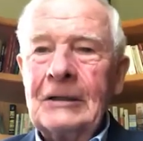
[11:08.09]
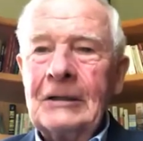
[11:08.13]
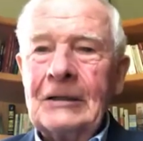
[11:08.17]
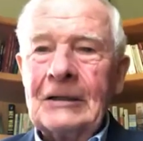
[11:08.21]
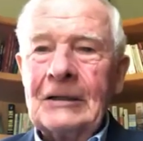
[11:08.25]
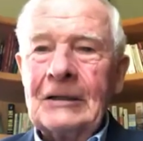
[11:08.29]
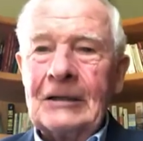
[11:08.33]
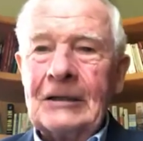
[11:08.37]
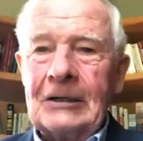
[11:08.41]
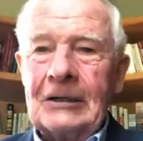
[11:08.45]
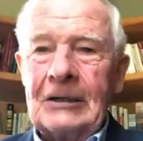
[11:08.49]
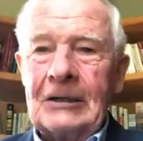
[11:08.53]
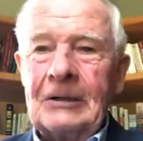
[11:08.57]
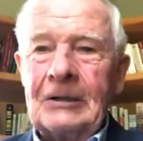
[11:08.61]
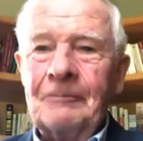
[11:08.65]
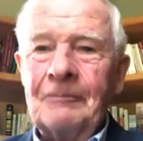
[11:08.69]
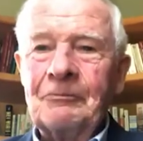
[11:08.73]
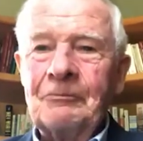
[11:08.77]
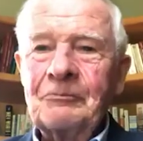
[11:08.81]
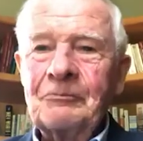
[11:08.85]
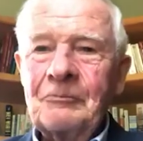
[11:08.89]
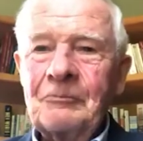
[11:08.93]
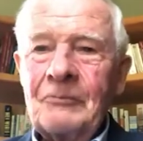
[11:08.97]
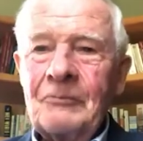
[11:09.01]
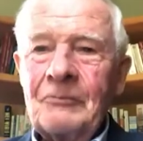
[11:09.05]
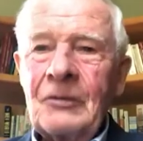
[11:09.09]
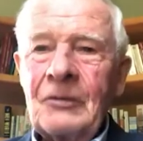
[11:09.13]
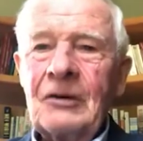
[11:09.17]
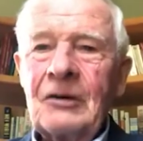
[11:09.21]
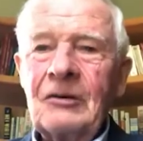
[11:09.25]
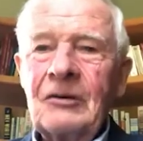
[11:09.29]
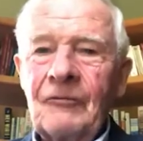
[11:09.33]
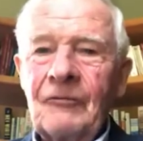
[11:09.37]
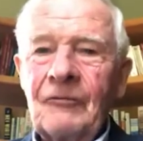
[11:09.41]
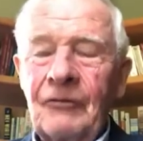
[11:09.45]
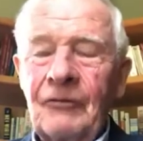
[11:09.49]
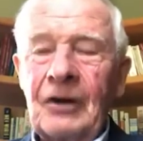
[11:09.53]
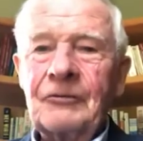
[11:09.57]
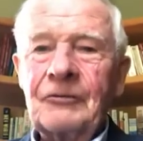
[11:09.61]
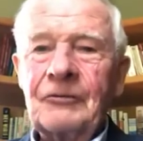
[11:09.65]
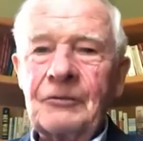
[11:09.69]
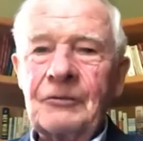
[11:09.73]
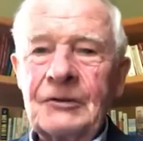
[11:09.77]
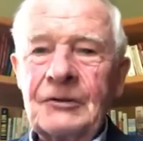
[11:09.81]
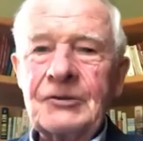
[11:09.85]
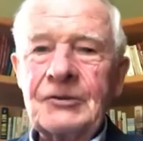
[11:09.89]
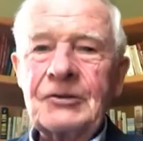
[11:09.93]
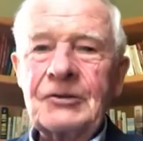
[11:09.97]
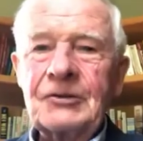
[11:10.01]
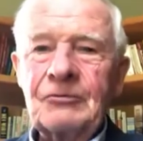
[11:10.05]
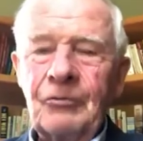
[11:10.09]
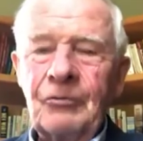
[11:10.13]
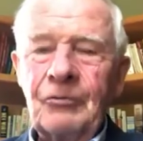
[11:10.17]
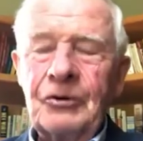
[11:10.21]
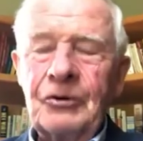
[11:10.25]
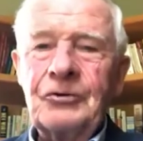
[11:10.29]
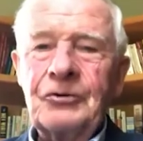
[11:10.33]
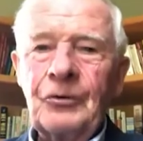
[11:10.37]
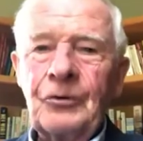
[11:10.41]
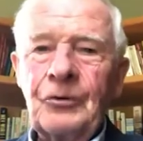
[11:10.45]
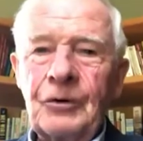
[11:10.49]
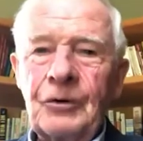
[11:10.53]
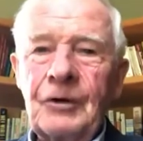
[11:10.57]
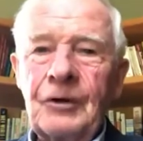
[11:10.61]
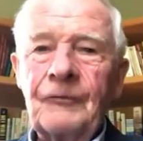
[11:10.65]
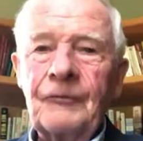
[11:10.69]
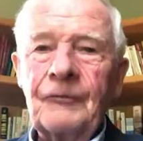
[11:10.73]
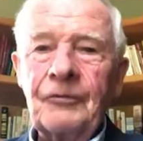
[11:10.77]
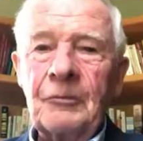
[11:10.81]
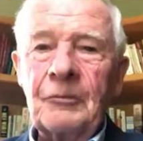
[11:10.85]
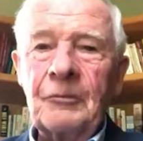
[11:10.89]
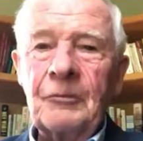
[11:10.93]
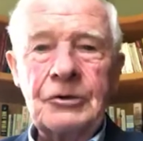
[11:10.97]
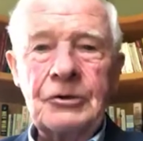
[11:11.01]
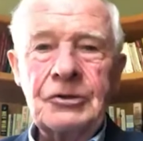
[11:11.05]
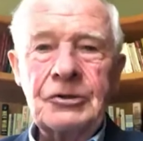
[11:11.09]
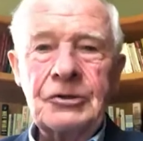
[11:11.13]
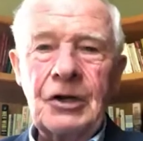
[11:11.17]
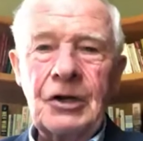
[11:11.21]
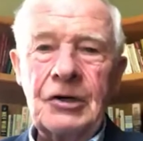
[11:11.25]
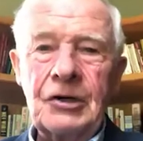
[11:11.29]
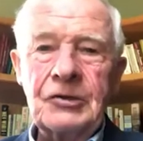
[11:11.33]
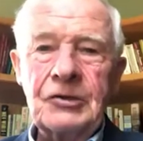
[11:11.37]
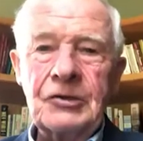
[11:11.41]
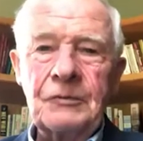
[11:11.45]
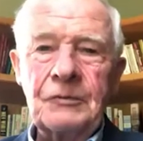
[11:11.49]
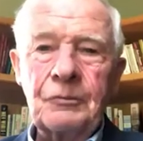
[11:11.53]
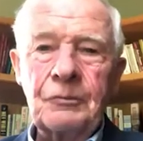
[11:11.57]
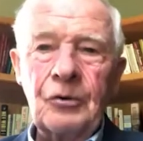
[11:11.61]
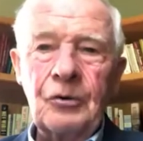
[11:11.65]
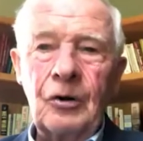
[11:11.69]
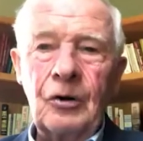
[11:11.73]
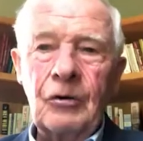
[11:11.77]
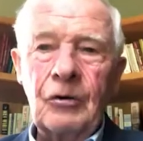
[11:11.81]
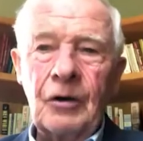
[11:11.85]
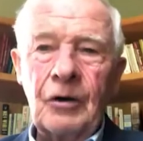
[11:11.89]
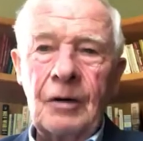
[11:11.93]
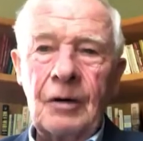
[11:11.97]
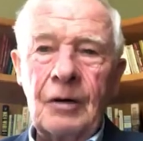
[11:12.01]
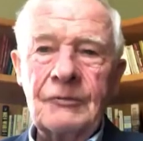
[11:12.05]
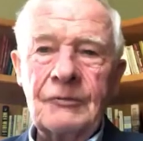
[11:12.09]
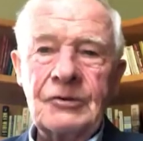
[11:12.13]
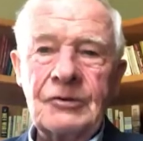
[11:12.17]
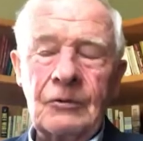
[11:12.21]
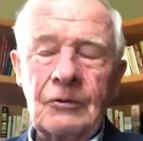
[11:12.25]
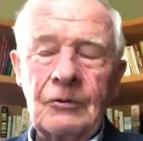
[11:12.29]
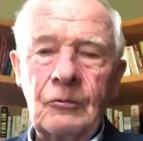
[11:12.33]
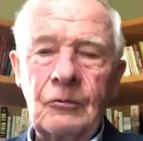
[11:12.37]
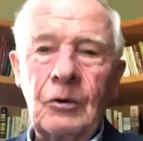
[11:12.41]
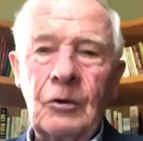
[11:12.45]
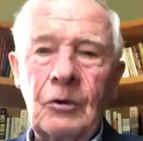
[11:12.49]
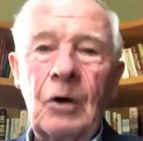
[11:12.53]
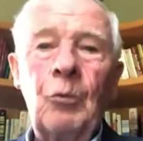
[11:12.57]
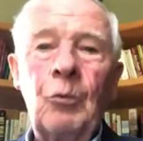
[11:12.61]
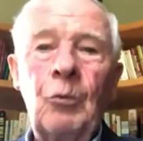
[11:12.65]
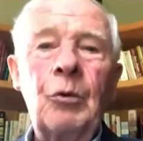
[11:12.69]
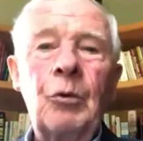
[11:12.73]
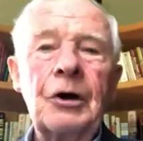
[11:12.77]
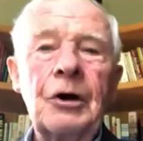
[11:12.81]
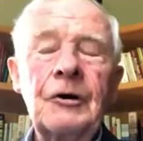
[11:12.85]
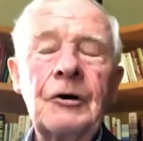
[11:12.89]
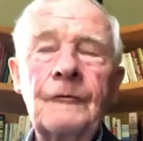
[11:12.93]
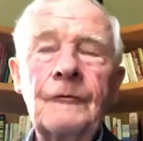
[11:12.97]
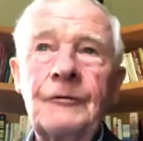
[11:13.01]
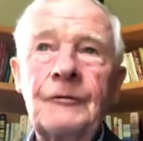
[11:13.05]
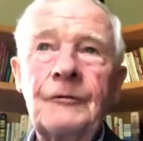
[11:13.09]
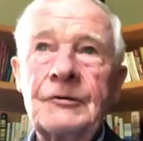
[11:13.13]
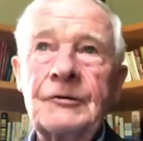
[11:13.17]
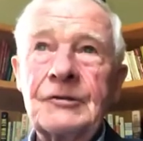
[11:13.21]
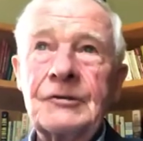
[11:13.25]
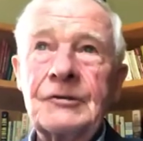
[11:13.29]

veterans returning from the war in higher education programs. A wonderful success,